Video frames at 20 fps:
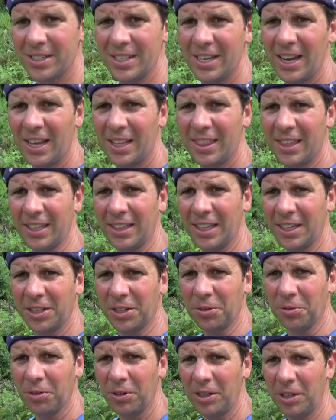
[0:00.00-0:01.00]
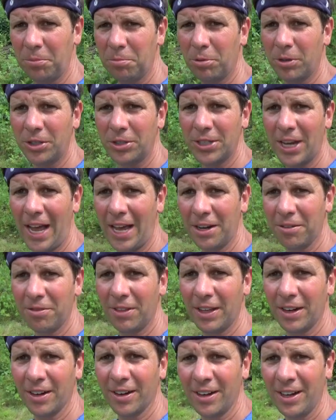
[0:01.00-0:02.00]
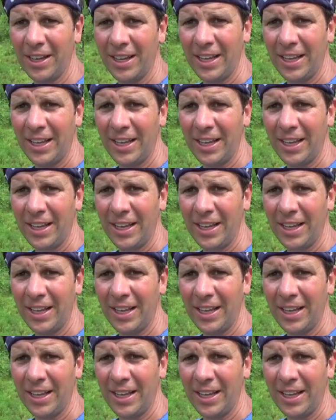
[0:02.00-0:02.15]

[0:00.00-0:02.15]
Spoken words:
nothing that can really push out of there.